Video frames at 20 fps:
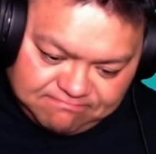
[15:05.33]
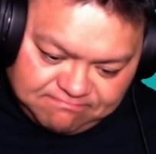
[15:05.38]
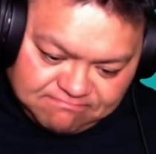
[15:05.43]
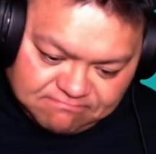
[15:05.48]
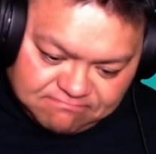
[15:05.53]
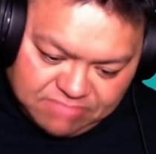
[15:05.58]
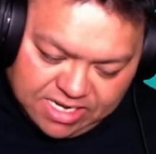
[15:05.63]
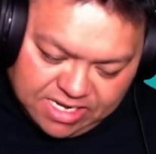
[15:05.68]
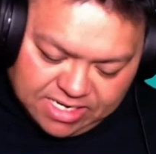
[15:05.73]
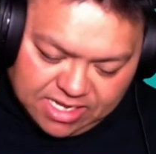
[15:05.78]

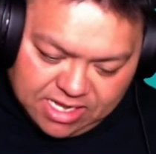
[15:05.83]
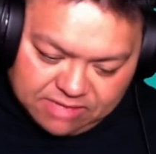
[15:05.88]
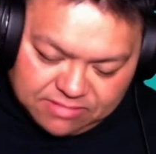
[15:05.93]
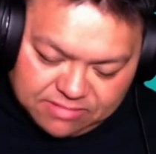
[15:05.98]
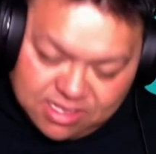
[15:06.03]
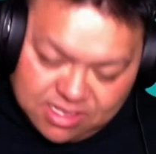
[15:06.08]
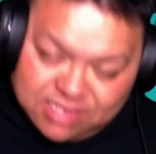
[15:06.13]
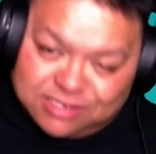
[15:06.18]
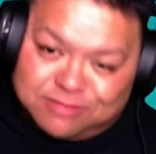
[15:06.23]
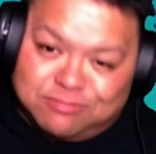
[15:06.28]
But
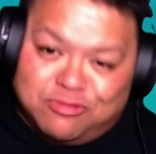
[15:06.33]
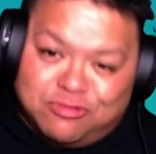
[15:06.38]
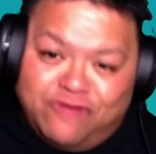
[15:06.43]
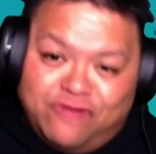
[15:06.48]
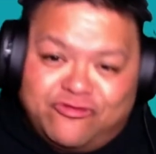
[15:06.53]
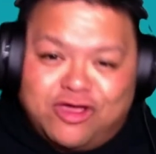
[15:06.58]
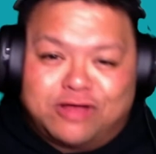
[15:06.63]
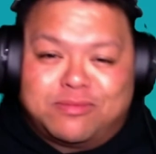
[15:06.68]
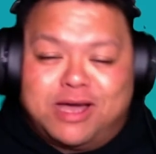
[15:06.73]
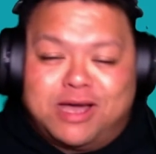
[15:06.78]

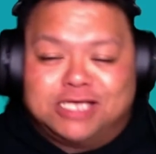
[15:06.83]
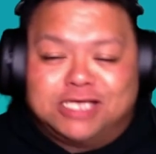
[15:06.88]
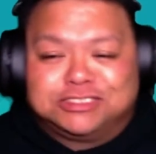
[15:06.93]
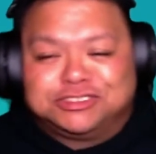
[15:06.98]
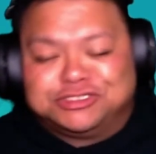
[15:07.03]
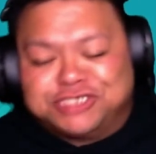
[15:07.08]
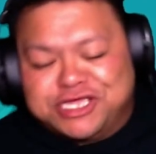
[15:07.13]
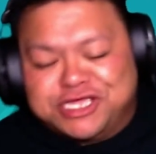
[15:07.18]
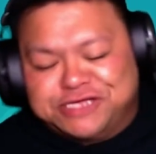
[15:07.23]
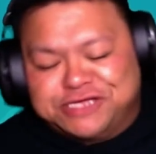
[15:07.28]
moving on to Monster
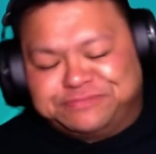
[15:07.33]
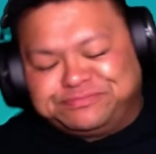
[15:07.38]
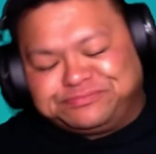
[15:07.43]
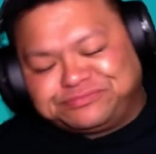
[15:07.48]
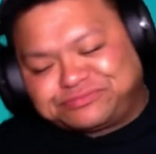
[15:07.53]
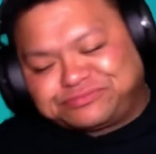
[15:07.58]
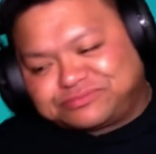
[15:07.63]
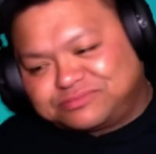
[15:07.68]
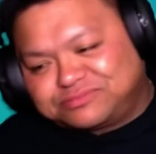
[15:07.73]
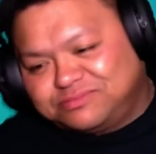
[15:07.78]
Jam,
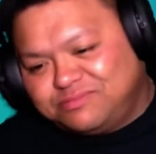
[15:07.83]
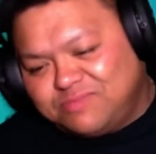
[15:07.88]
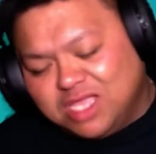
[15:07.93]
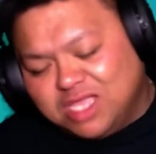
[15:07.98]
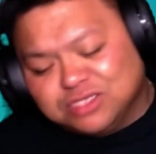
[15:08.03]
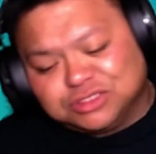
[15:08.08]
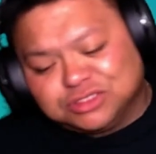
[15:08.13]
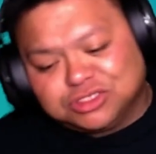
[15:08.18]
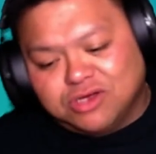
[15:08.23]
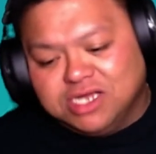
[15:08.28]
it
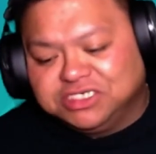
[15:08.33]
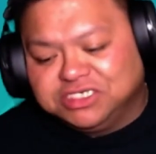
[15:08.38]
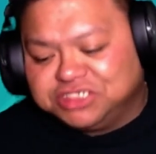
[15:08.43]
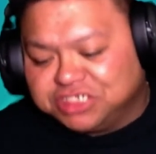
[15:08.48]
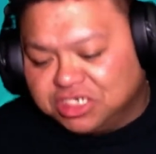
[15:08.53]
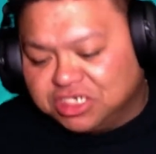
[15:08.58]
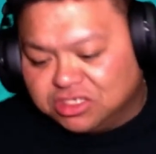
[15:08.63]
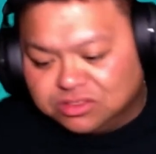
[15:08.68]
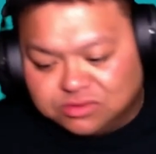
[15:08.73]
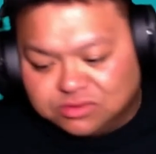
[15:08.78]
was a great
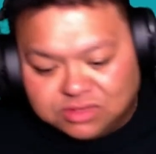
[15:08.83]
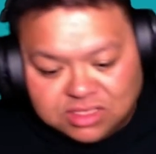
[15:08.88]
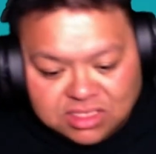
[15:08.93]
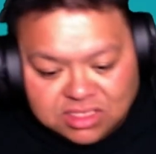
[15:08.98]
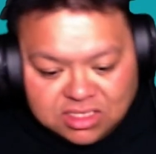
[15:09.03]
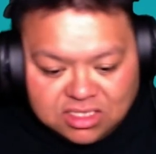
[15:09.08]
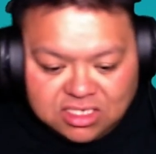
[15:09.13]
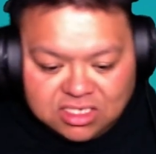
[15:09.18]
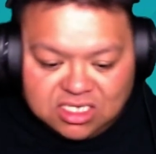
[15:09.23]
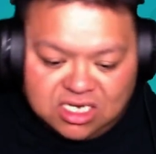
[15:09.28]
show.
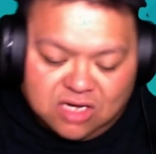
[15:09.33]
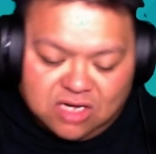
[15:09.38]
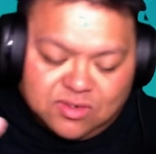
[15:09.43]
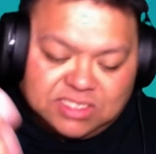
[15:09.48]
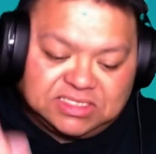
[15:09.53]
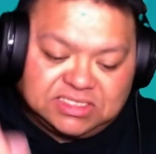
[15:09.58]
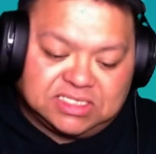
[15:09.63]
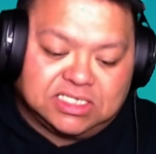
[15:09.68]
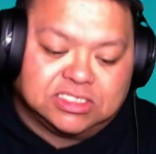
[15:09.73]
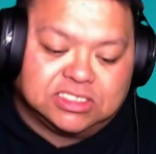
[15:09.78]
It
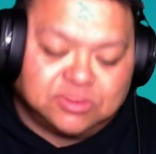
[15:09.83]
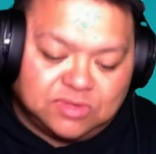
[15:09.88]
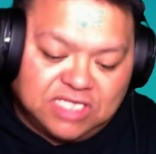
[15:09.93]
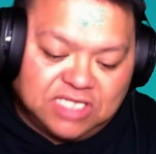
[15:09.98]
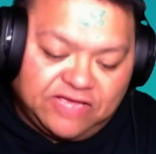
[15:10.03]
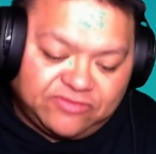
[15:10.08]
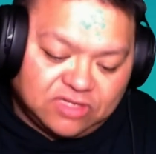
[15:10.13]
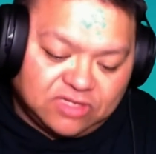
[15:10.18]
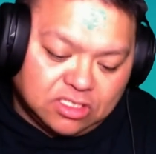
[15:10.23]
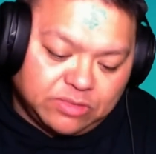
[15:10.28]
always is. We
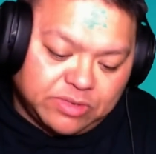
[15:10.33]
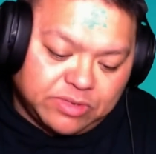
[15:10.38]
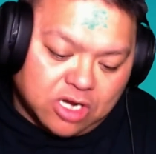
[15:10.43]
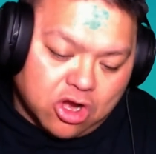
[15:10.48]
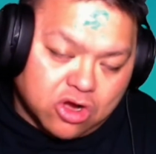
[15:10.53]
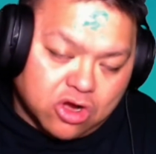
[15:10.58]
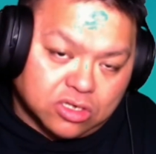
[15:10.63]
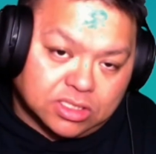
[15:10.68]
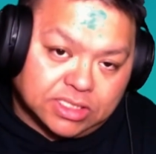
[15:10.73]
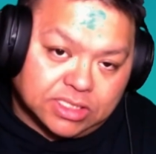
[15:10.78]
left a little bit
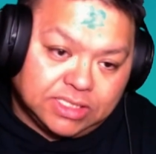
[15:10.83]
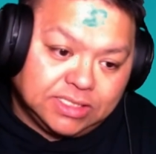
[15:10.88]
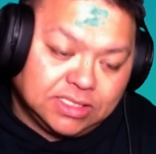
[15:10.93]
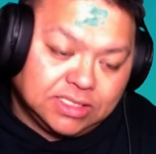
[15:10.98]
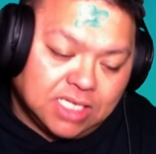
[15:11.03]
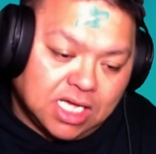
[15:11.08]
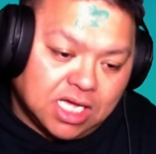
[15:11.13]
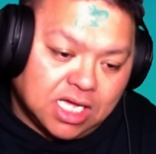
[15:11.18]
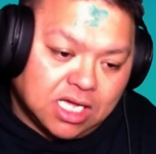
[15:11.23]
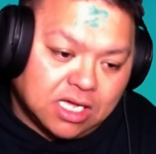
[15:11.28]
early
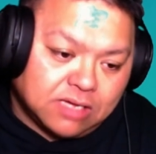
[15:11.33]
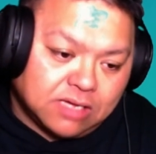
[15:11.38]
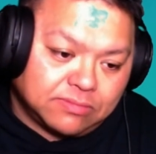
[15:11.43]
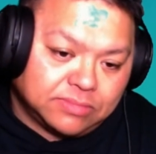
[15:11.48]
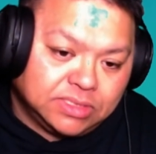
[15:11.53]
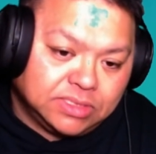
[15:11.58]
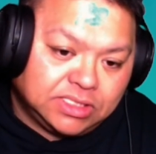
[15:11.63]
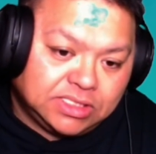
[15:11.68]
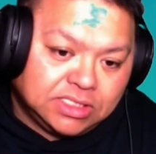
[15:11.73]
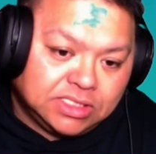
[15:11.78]

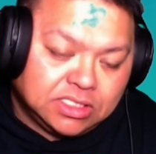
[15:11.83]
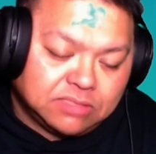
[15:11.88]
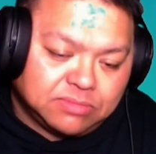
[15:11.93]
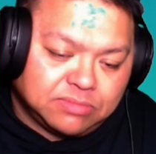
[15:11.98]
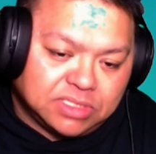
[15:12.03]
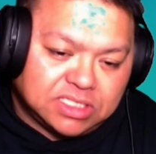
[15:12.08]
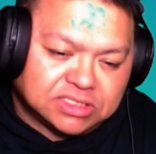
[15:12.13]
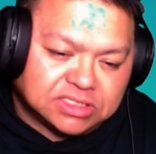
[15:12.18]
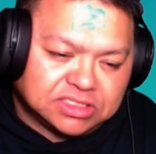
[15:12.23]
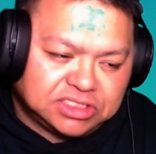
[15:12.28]

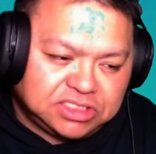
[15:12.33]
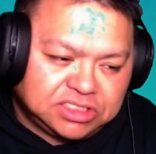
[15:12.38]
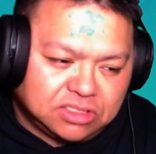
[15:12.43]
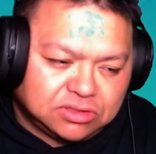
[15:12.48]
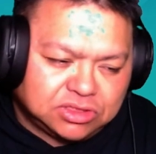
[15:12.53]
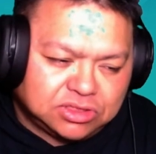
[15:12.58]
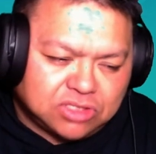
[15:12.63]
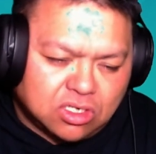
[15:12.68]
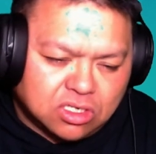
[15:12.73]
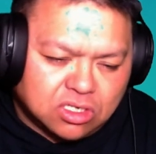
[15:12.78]
because the show
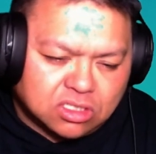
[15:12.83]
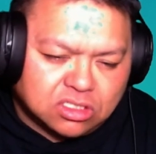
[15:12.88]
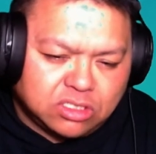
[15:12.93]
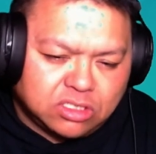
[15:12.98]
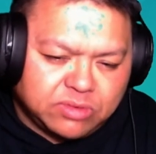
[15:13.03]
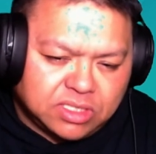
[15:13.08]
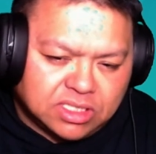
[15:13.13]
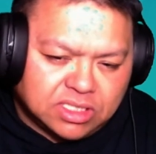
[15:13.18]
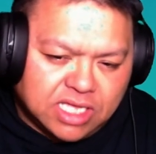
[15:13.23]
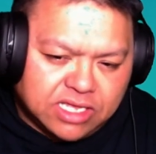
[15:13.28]
started a little
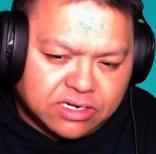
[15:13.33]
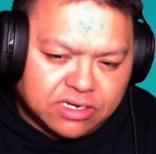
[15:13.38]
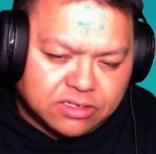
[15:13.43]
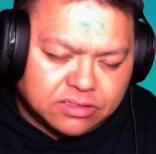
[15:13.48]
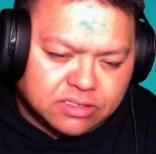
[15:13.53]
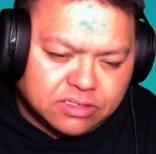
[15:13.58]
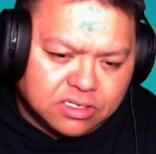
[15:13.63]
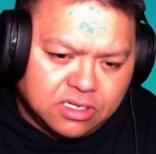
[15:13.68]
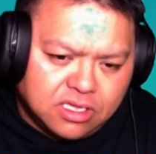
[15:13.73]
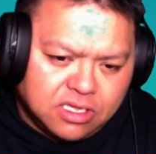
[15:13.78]
bit
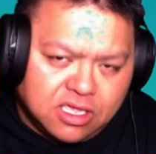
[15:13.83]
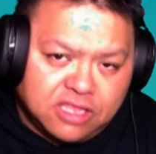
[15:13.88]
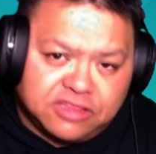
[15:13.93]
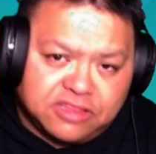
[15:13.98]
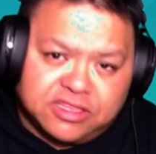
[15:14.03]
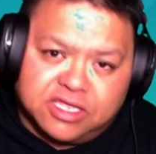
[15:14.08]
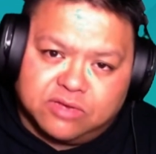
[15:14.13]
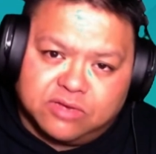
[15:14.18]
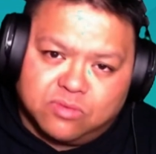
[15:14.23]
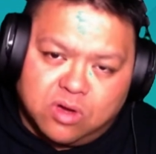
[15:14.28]
later
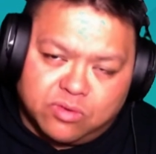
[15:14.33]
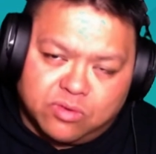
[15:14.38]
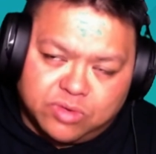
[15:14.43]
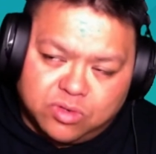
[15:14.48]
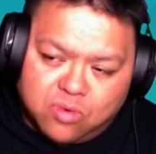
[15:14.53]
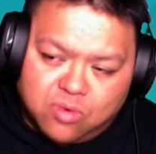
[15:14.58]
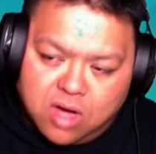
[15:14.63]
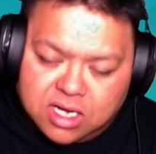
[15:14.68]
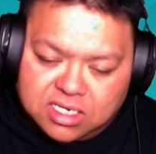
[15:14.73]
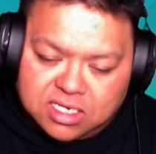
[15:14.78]
than what we
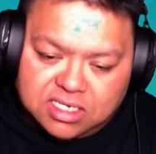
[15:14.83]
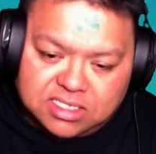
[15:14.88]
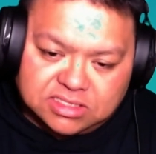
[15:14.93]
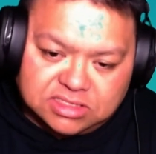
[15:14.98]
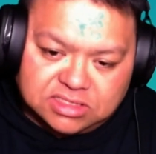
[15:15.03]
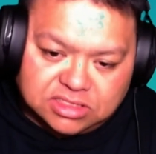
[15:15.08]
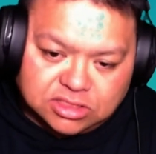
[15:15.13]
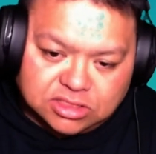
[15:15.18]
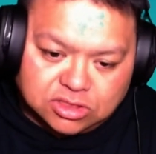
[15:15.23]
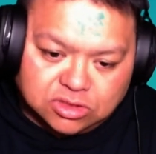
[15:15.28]
wanted it
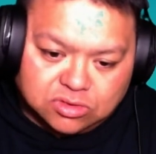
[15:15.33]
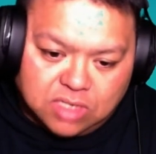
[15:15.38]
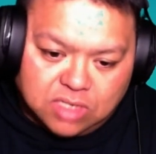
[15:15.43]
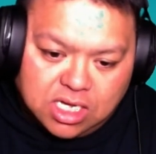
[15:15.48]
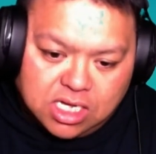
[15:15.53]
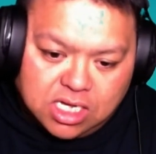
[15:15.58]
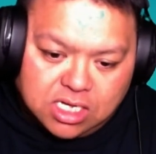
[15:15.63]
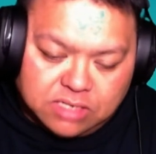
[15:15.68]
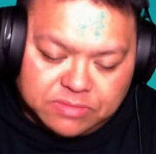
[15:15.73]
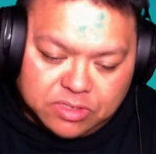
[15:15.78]
to,
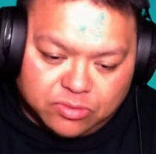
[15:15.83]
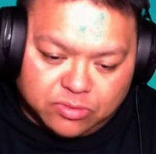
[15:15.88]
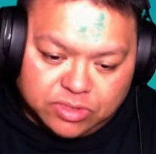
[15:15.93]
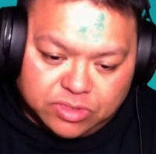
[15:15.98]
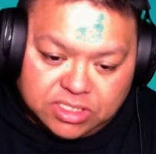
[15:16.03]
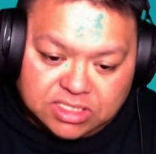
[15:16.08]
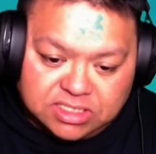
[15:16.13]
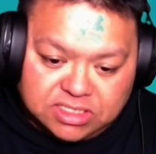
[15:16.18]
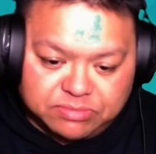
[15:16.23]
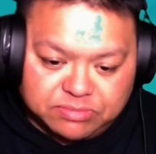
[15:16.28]
and we
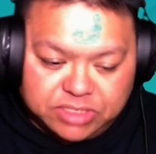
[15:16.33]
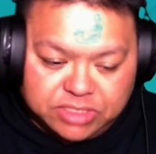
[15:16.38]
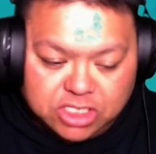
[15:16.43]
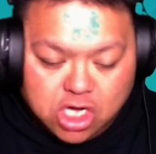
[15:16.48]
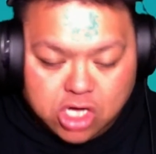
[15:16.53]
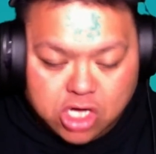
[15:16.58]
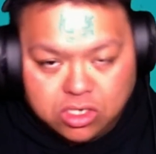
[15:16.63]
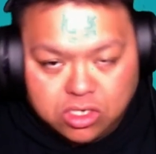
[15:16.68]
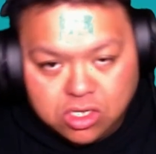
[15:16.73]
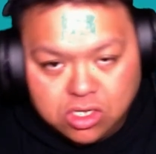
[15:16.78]
couldn't be
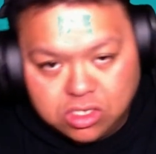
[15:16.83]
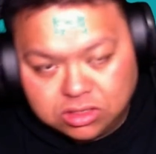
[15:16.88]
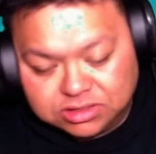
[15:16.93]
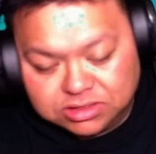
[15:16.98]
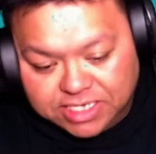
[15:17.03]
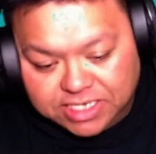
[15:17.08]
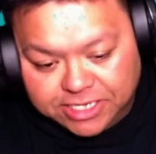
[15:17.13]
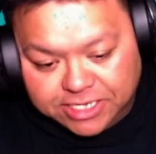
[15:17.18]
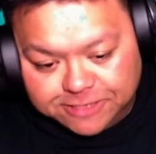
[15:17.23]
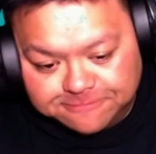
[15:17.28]
gone all
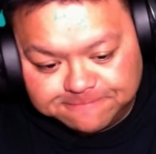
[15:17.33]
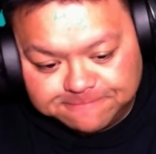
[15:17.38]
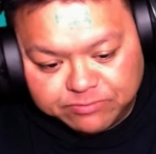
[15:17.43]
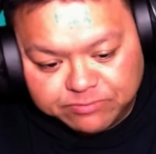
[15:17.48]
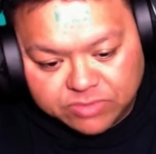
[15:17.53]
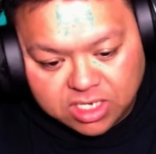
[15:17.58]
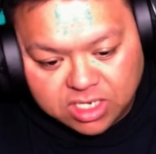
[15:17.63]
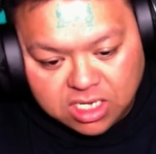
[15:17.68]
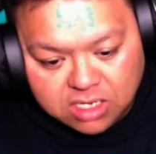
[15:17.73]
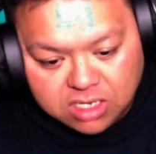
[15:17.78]
day.
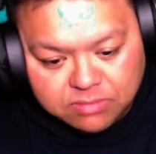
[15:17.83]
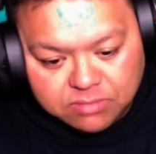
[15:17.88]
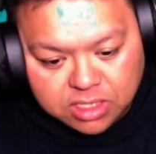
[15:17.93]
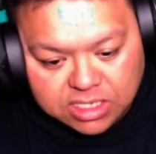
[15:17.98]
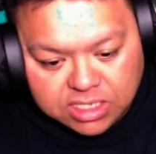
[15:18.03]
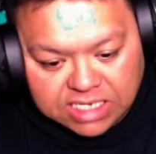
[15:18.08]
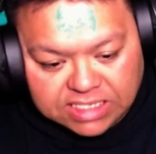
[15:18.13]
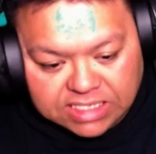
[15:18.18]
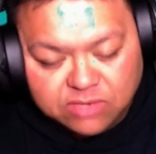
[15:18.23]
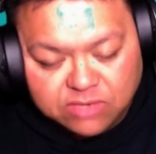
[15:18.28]

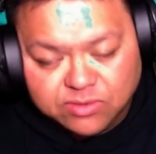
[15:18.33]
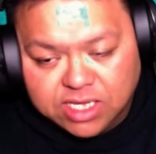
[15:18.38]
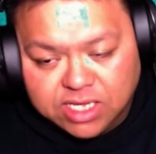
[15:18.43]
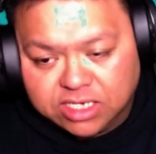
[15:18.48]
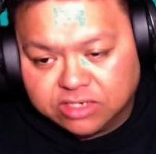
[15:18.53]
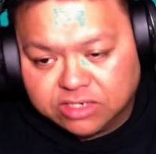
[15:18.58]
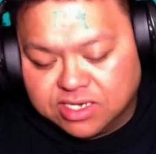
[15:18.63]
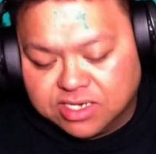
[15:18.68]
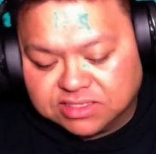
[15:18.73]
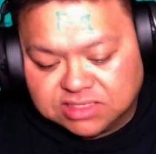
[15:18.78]
But again, we had
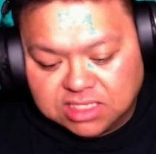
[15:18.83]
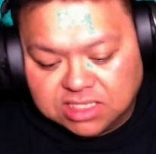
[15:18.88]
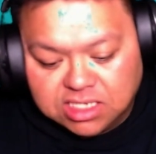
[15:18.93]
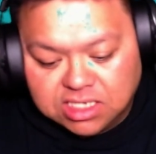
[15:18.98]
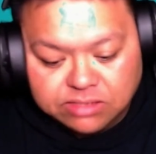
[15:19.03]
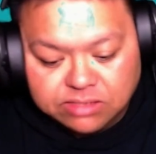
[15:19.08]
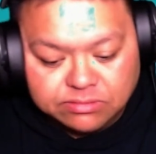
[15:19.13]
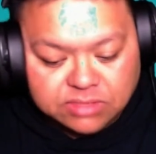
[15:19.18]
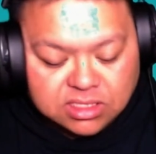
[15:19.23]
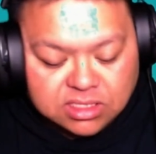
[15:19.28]
a great
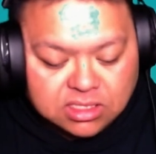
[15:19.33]
time.